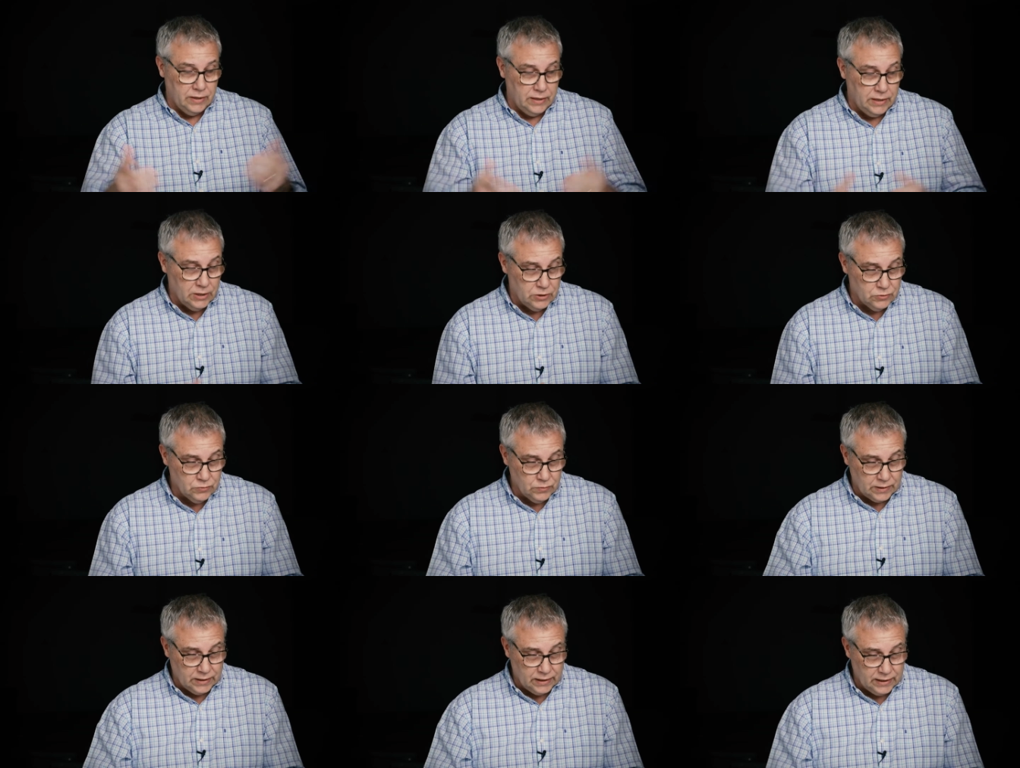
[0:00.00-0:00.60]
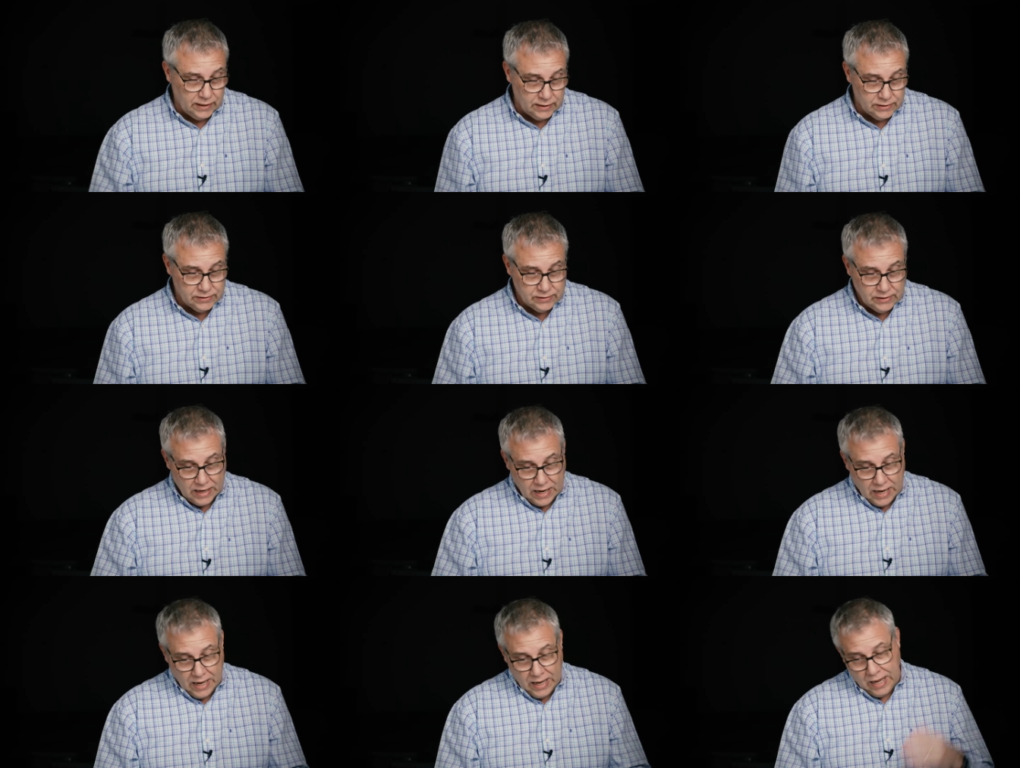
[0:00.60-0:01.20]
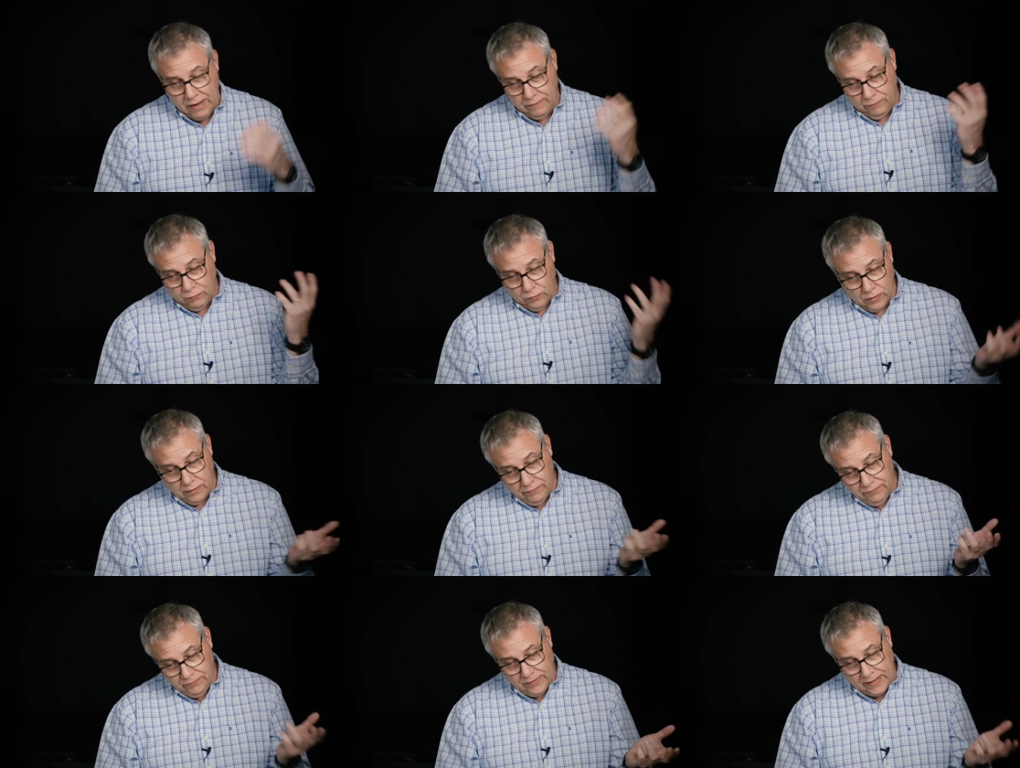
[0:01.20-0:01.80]
And here's what it is if
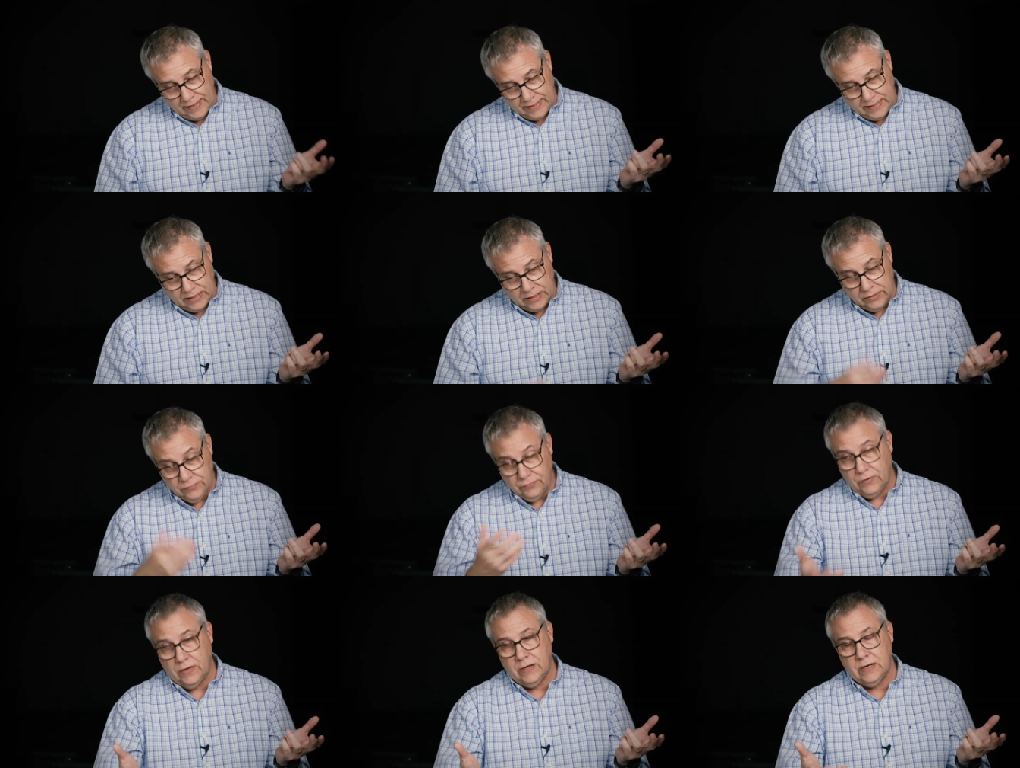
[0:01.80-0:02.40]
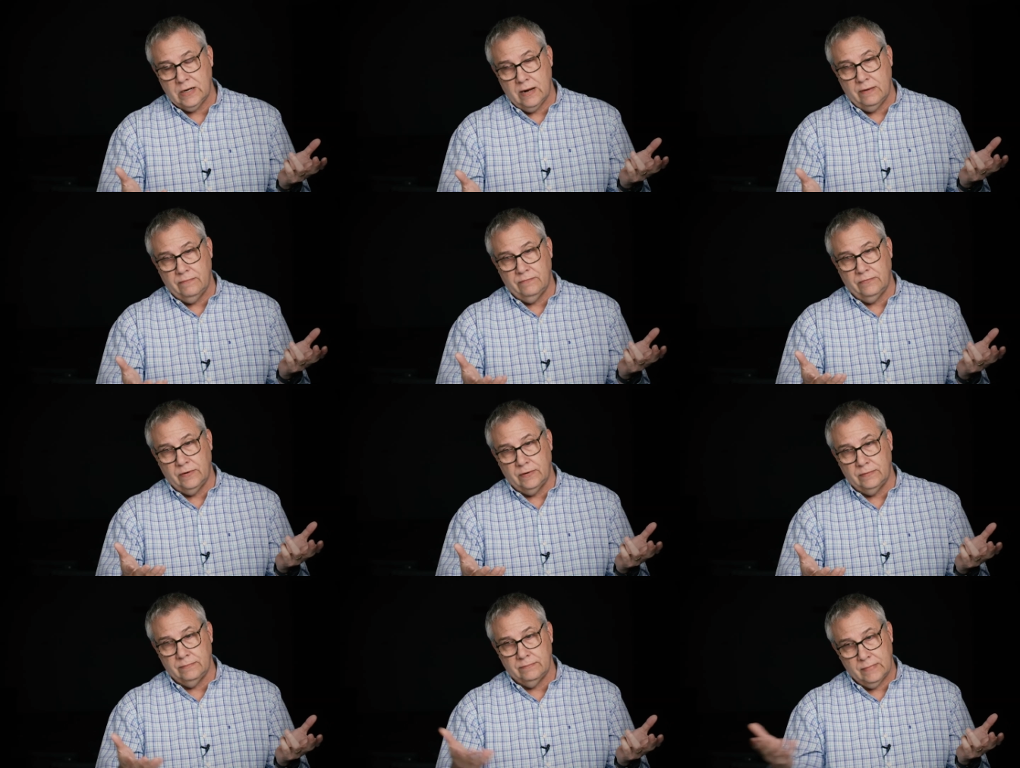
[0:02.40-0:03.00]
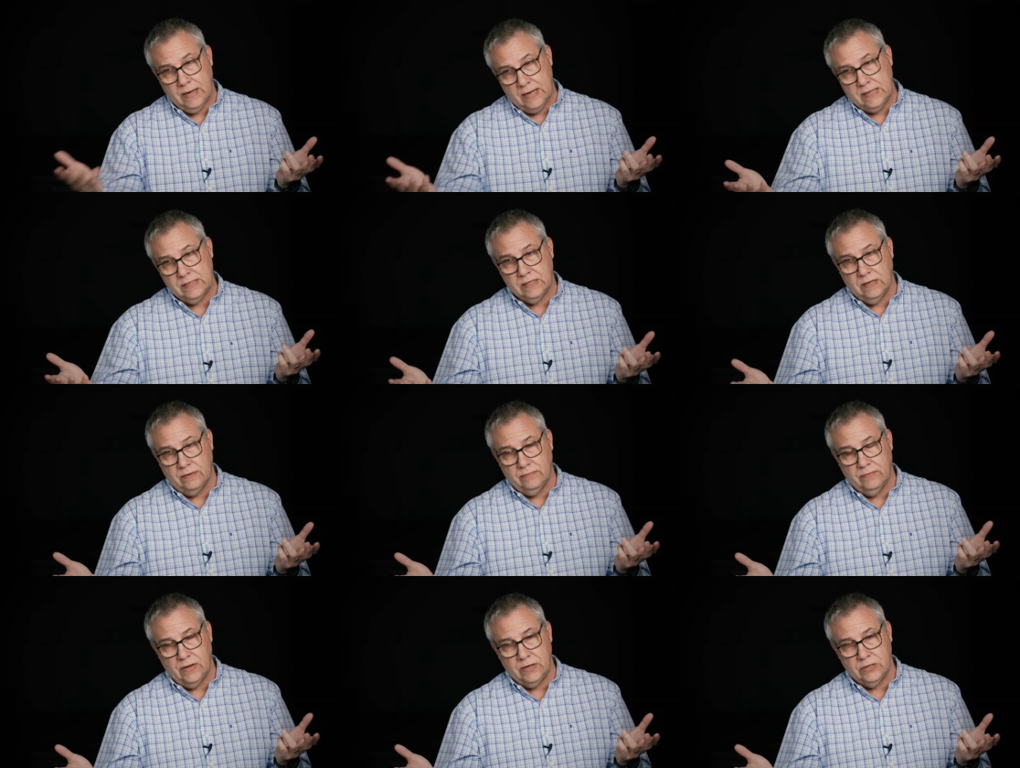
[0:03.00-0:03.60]
we're afflicted, it's for your comfort and
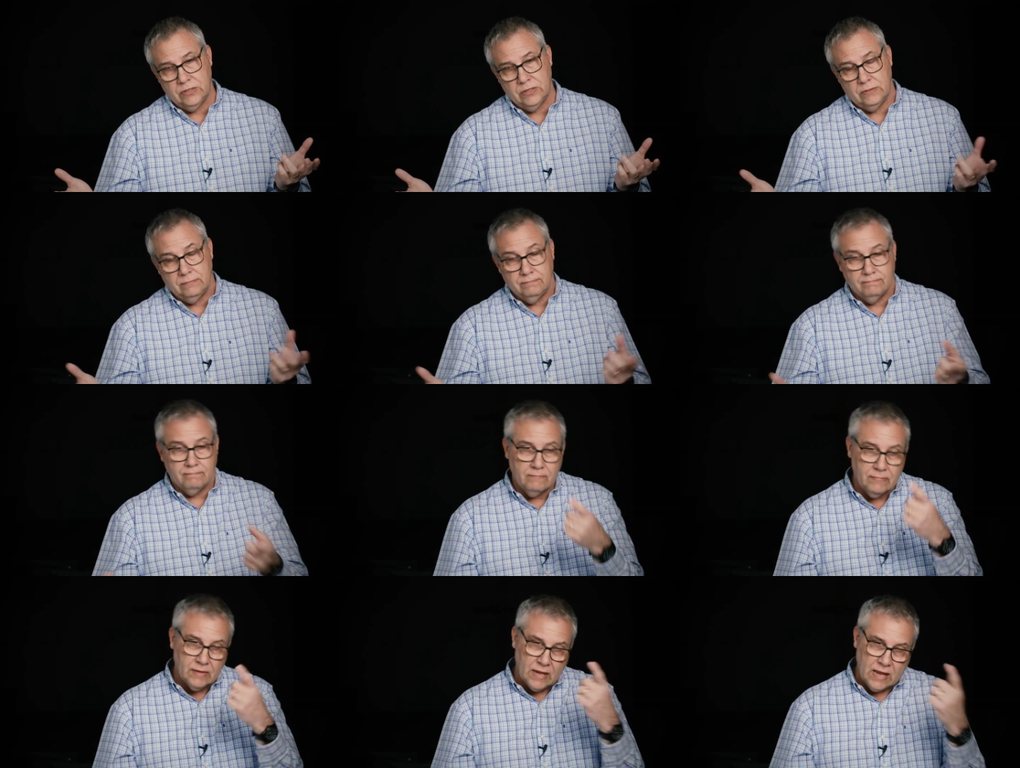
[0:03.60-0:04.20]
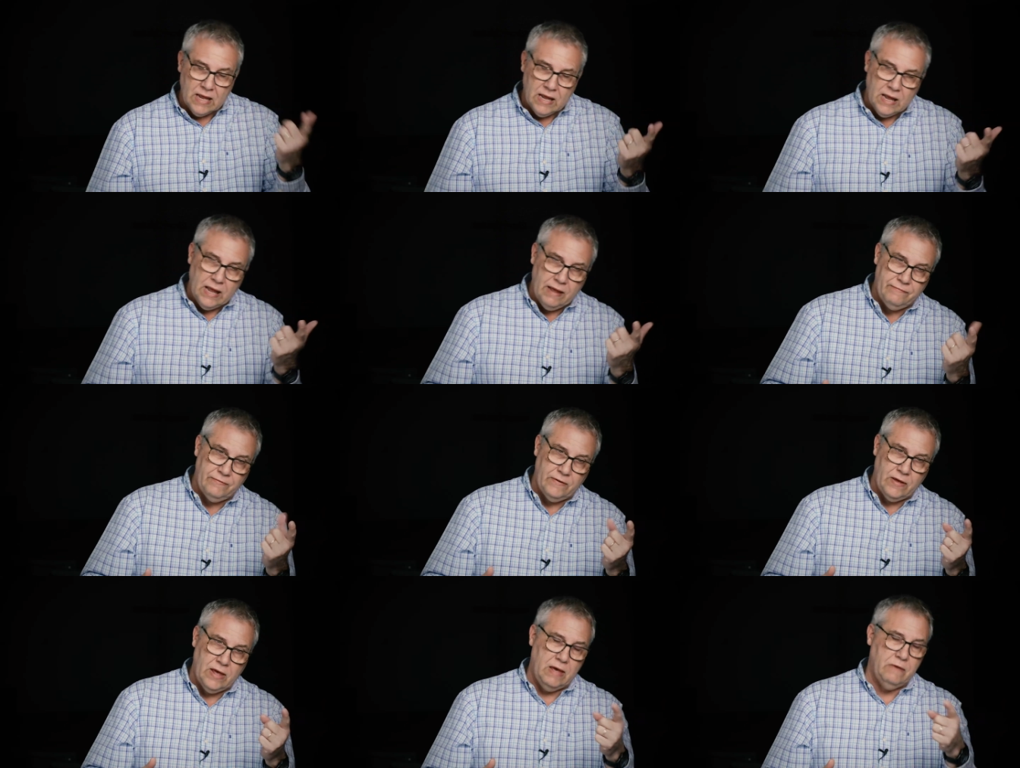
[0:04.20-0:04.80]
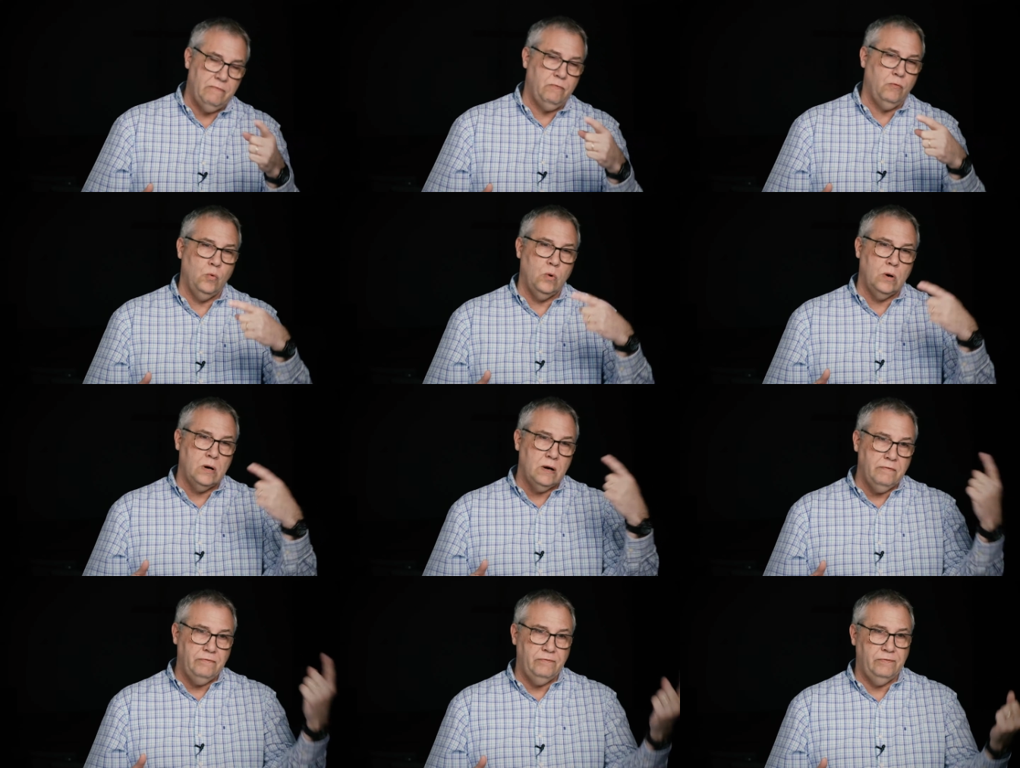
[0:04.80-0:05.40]
salvation. If, if
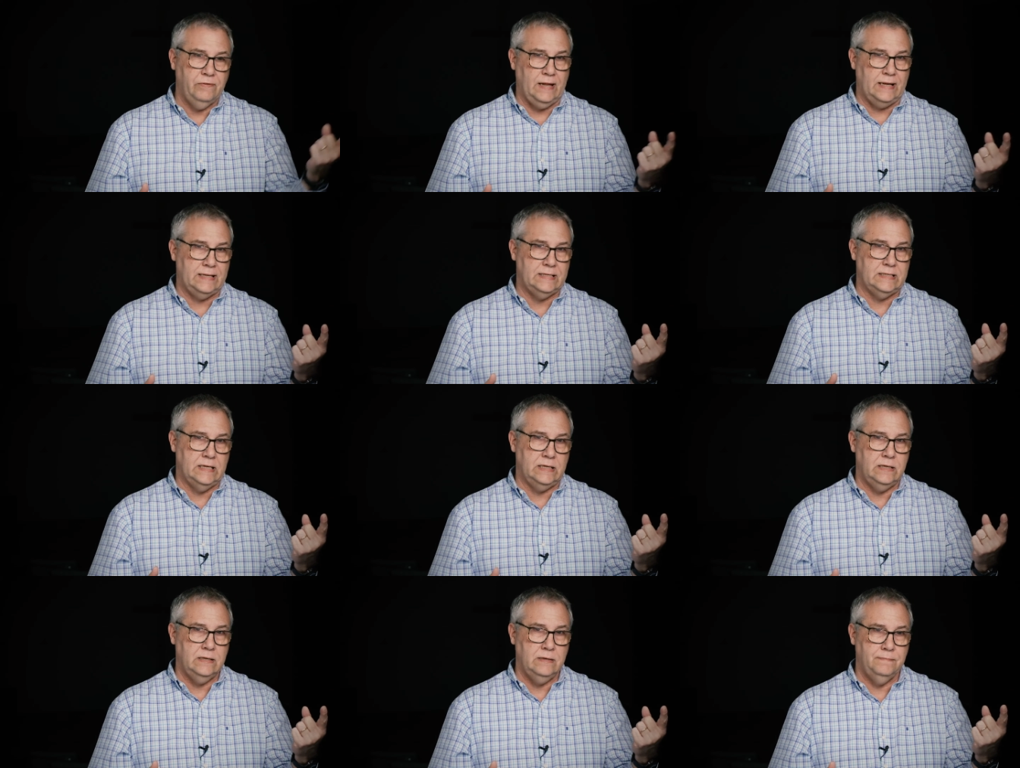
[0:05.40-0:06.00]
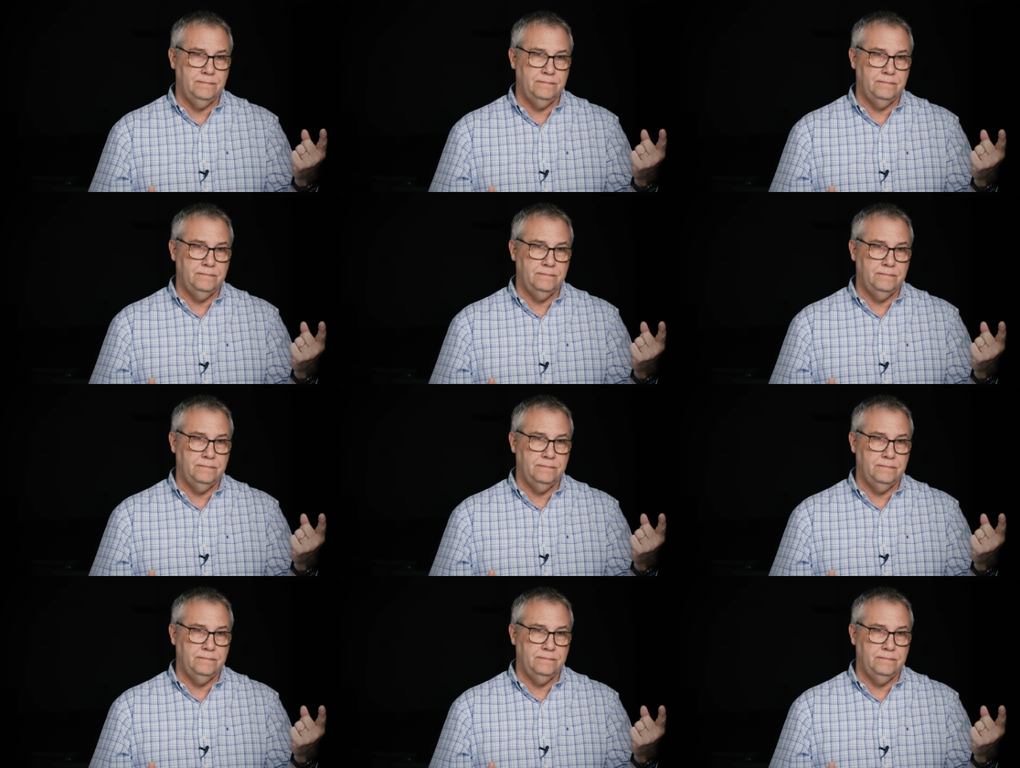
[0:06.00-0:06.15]
we're afflicted